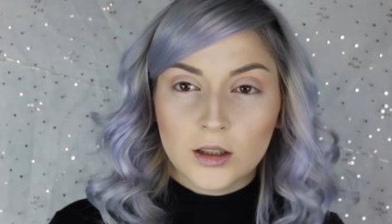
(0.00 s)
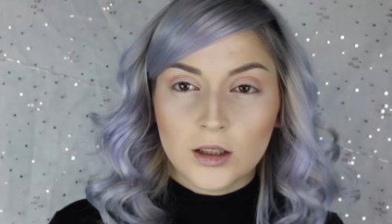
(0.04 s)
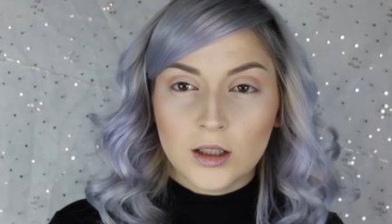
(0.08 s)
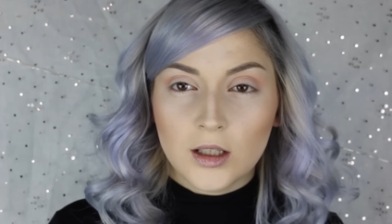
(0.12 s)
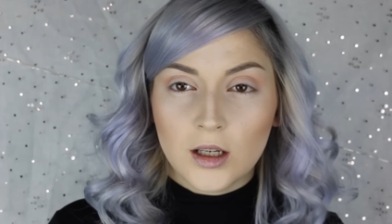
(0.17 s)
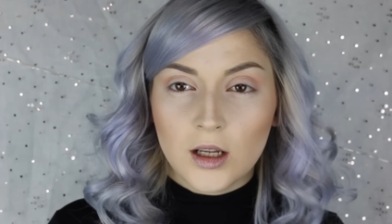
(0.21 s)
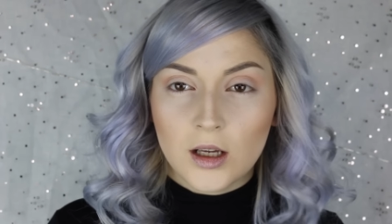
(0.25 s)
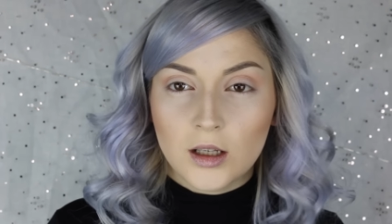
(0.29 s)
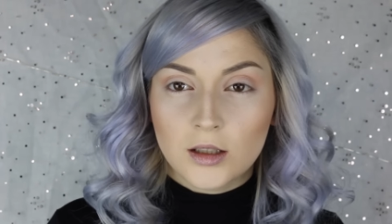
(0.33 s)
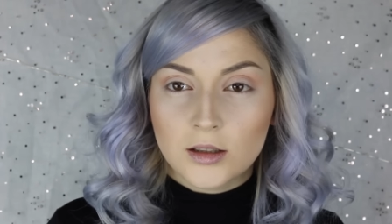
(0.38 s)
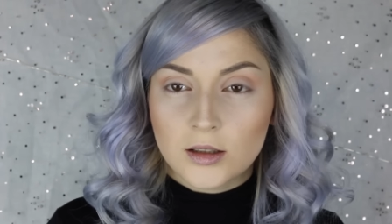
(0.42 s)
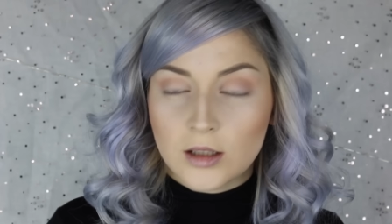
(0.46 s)

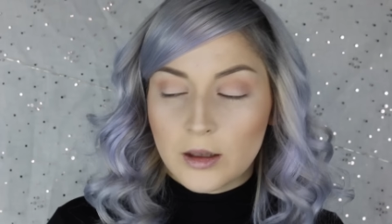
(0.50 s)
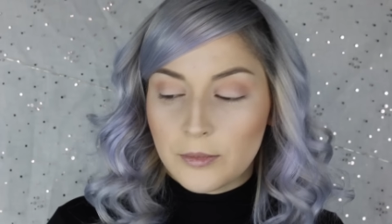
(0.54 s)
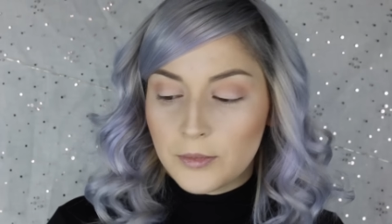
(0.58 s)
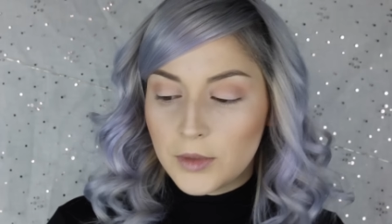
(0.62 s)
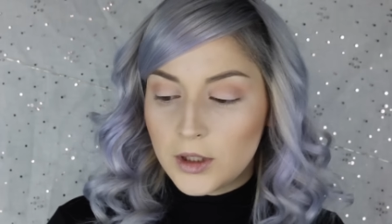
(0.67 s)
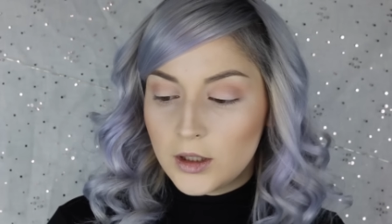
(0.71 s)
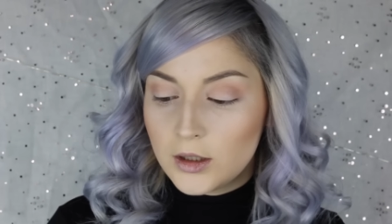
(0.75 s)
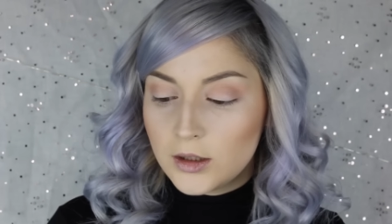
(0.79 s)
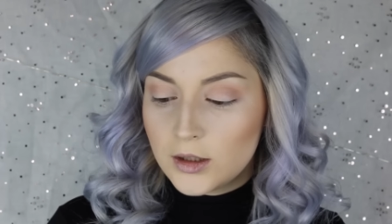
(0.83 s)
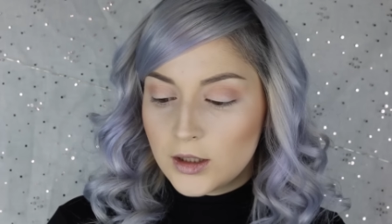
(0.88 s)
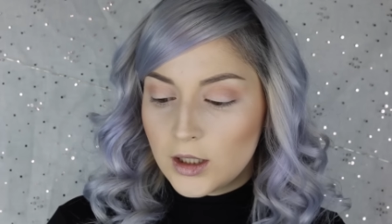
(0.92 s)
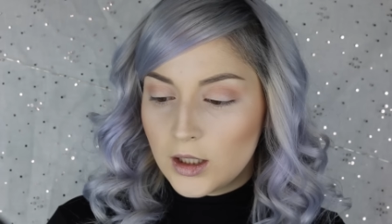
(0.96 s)
Next, I'm
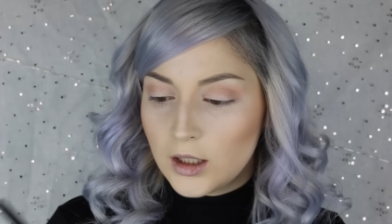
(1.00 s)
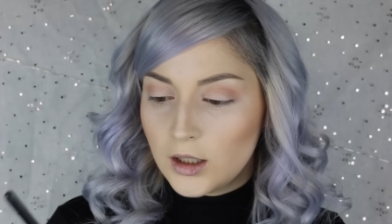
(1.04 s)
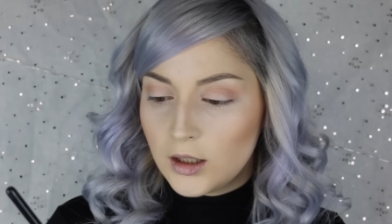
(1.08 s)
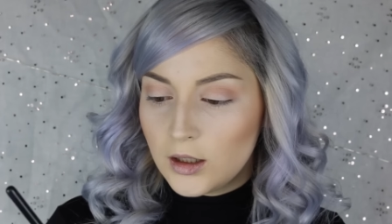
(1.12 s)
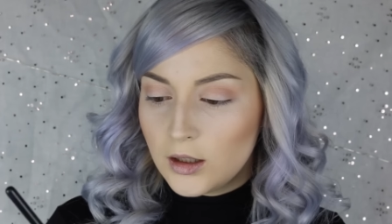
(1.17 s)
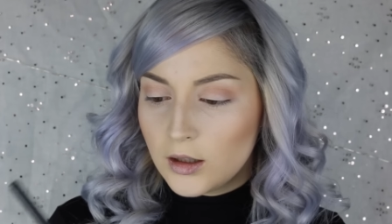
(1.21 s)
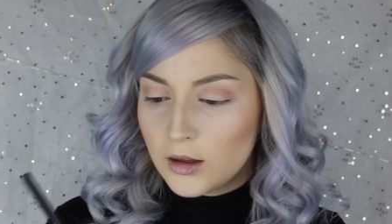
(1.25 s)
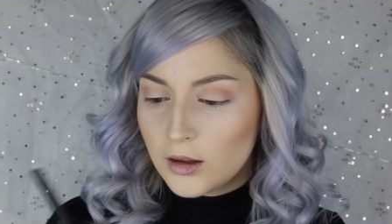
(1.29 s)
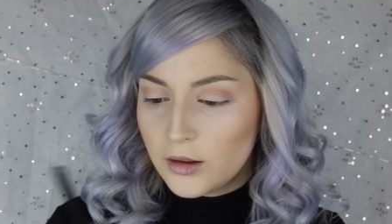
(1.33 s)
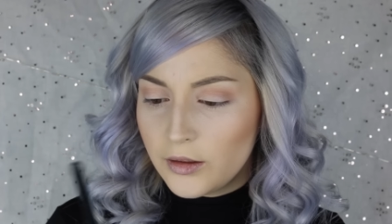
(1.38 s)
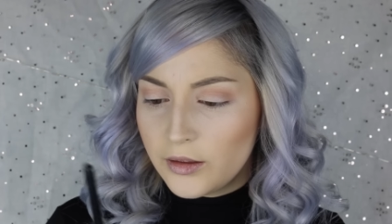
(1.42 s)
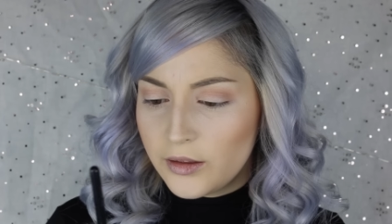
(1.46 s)
going to
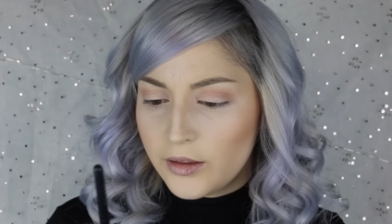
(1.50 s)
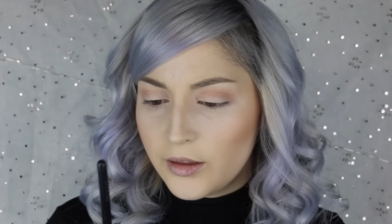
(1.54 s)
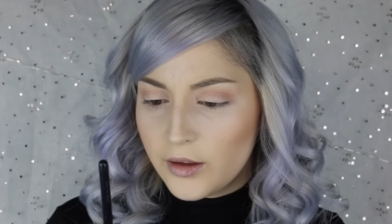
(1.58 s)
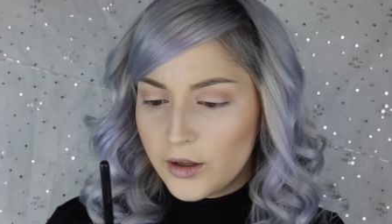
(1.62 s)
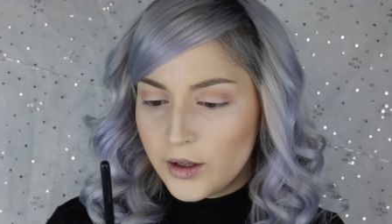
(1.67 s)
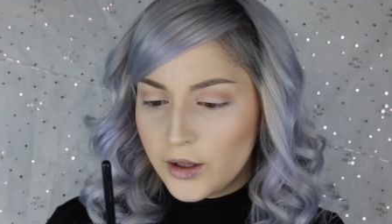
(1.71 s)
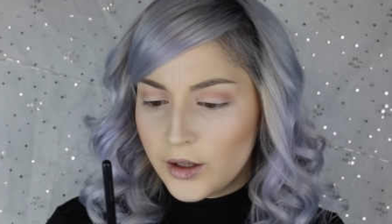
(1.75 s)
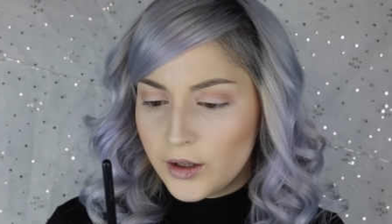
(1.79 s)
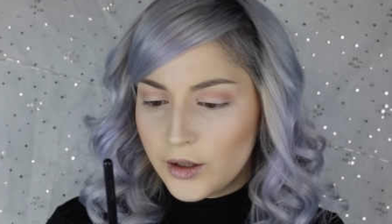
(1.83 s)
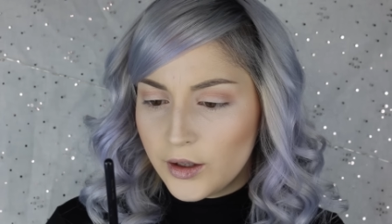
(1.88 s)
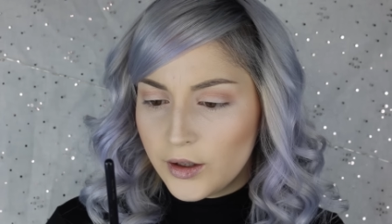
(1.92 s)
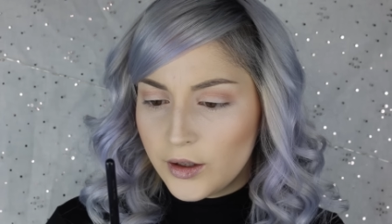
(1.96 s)
take
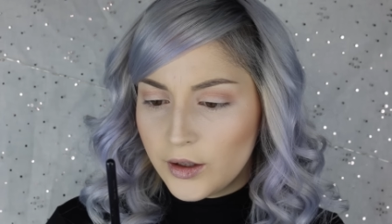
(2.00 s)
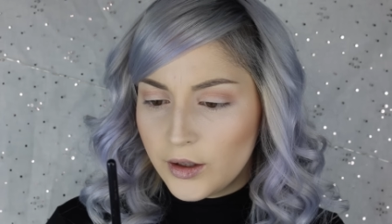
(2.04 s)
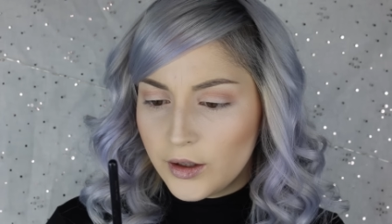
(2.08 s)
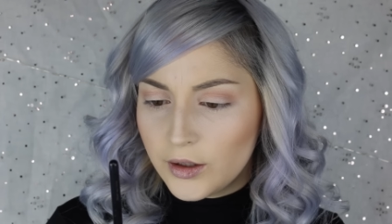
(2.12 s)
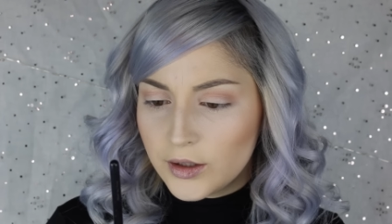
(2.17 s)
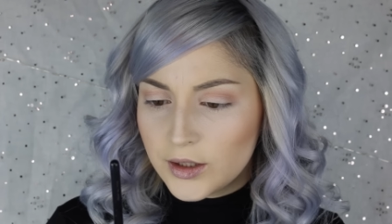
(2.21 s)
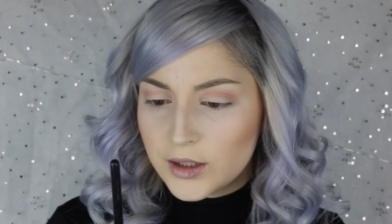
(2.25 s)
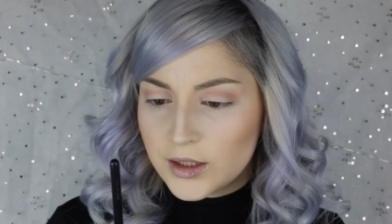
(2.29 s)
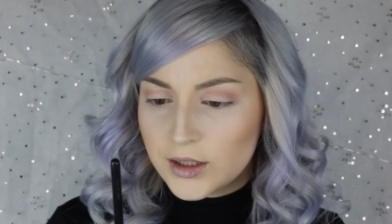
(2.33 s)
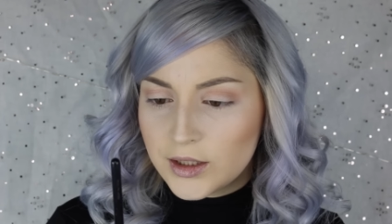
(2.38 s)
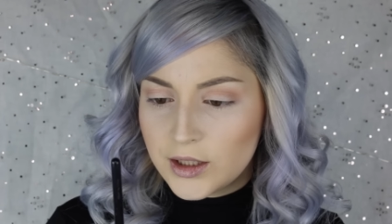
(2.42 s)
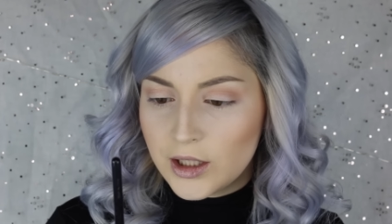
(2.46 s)
the
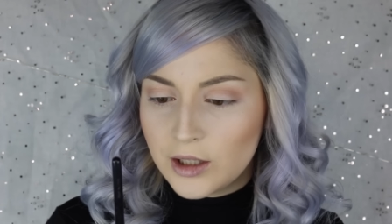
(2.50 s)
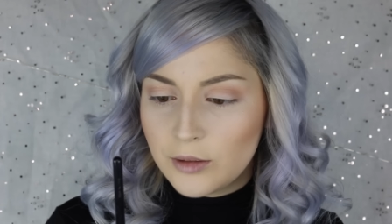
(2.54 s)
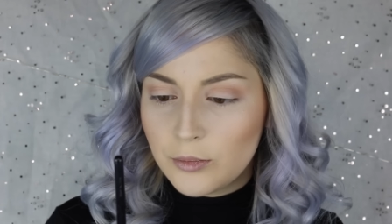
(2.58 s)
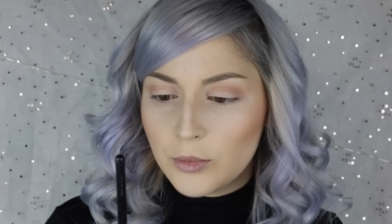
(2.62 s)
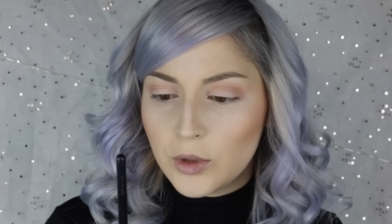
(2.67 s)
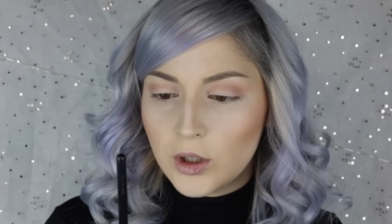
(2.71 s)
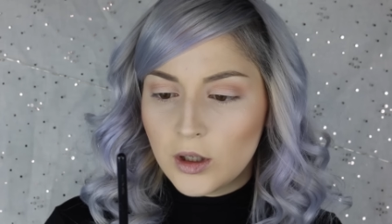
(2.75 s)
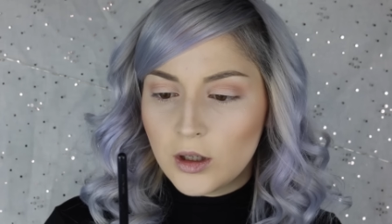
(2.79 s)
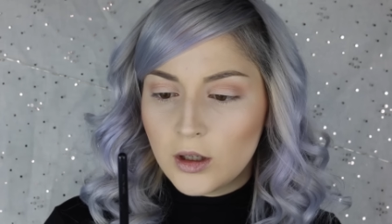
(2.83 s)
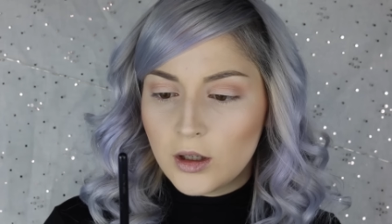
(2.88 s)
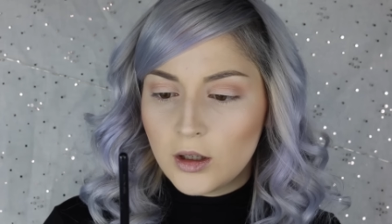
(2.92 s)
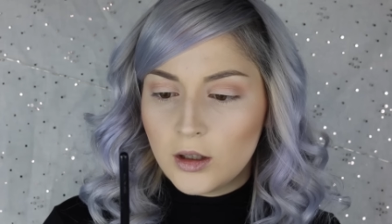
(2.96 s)

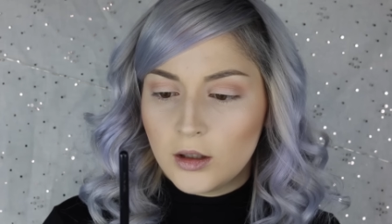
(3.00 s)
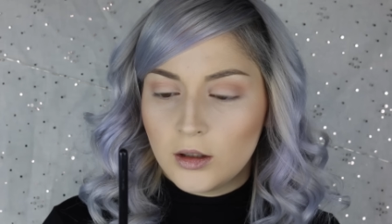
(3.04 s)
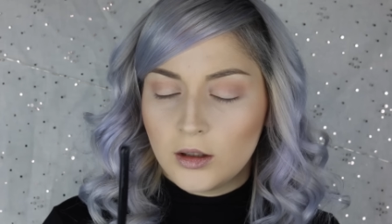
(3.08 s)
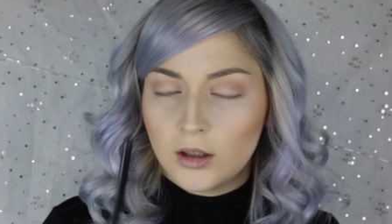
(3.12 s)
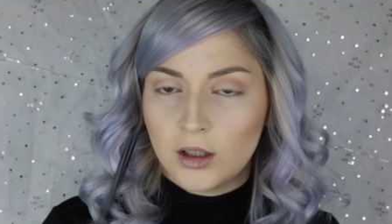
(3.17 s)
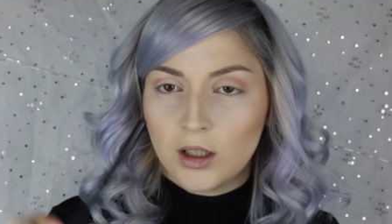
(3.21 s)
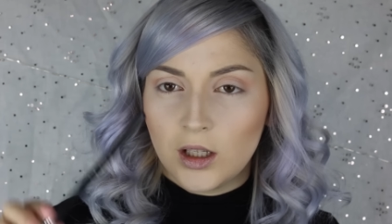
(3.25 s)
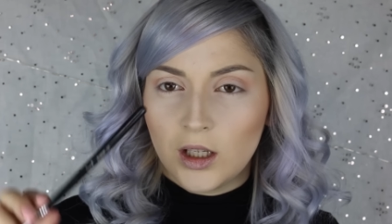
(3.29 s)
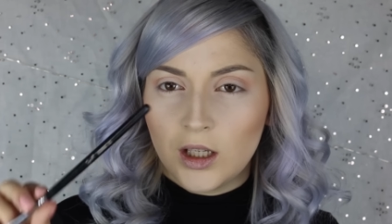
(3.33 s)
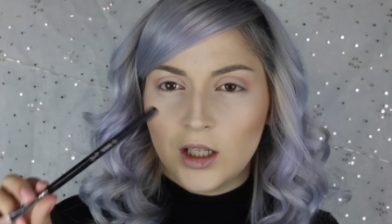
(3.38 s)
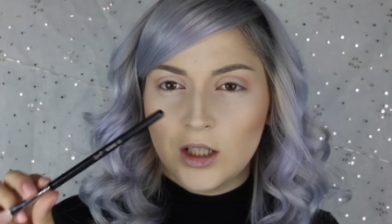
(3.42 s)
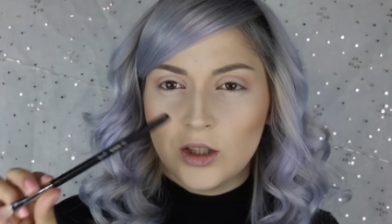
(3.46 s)
Sigma
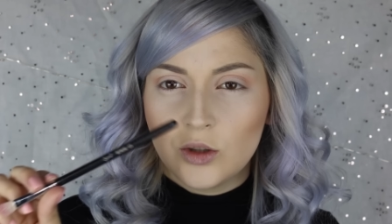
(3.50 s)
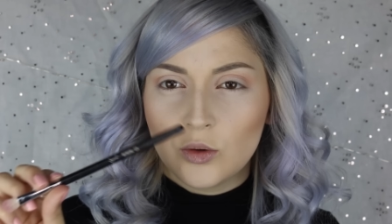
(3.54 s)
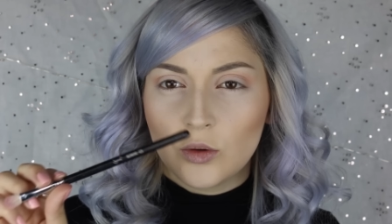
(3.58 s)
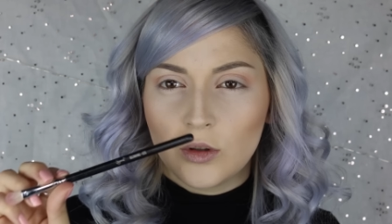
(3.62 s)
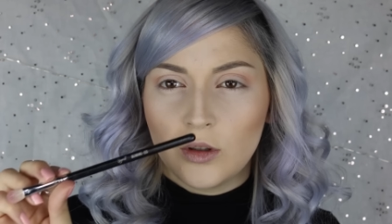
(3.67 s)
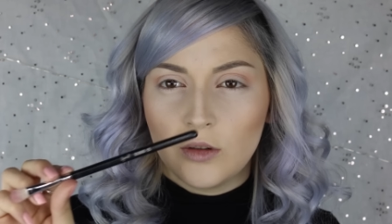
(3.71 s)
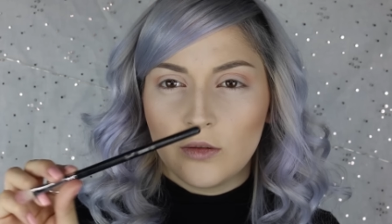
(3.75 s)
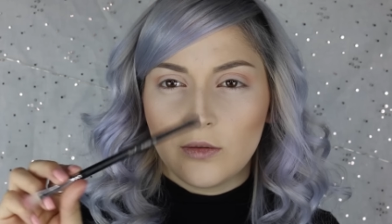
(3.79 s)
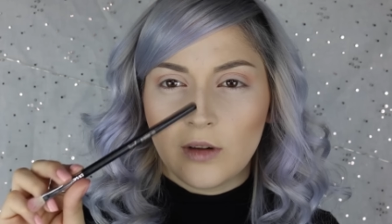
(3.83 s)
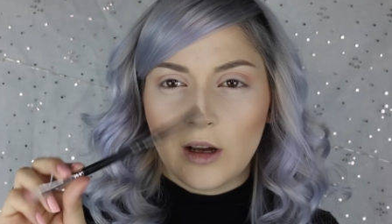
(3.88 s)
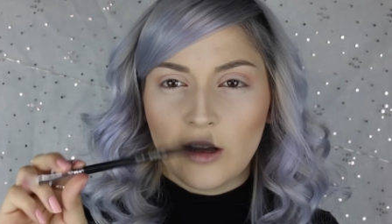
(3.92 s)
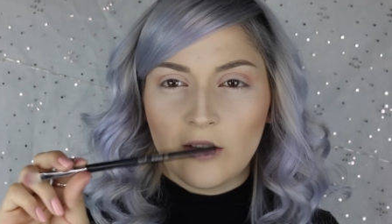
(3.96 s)
E
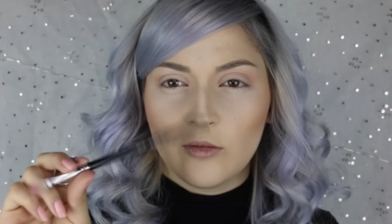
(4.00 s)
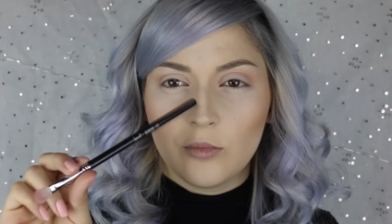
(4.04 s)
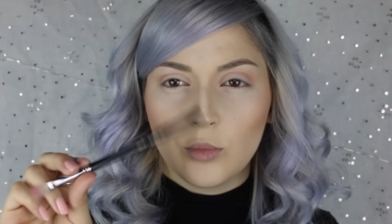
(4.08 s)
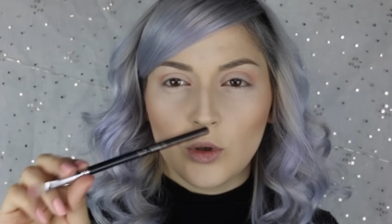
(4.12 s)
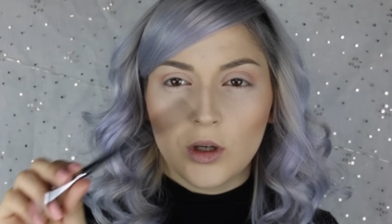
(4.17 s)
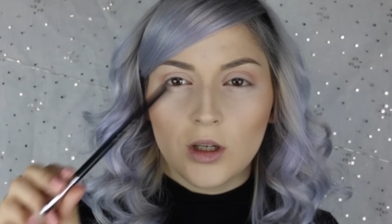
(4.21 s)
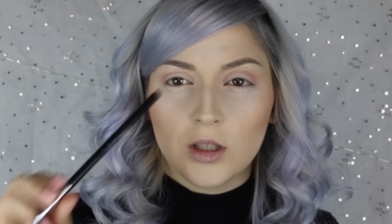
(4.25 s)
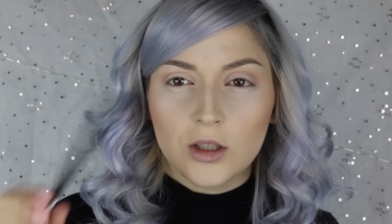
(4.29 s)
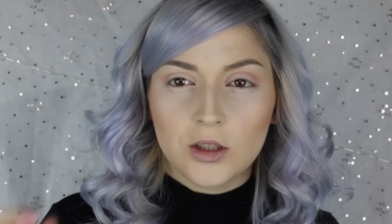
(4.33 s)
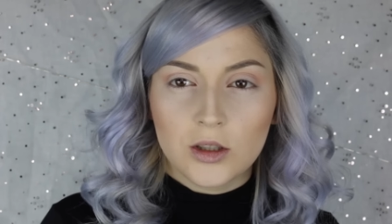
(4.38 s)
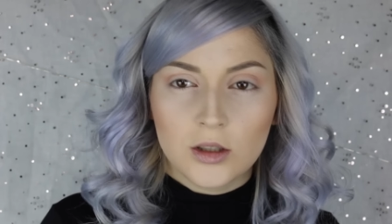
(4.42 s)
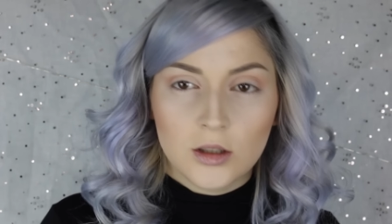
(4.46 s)
twenty-five
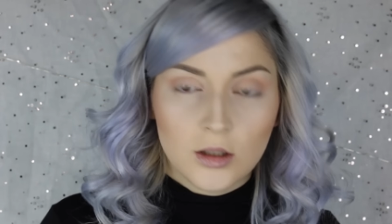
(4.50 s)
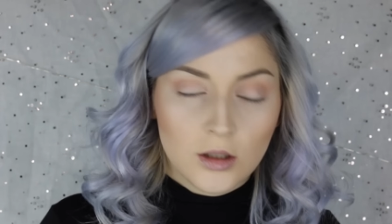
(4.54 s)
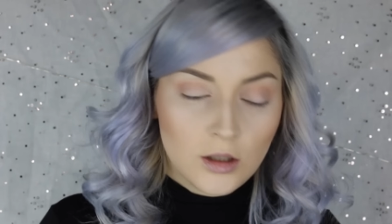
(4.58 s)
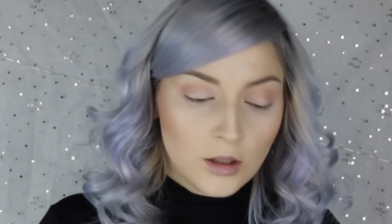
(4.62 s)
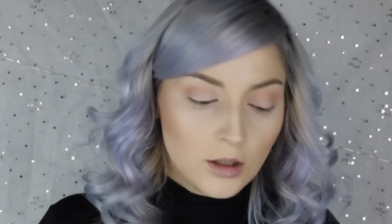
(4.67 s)
brush.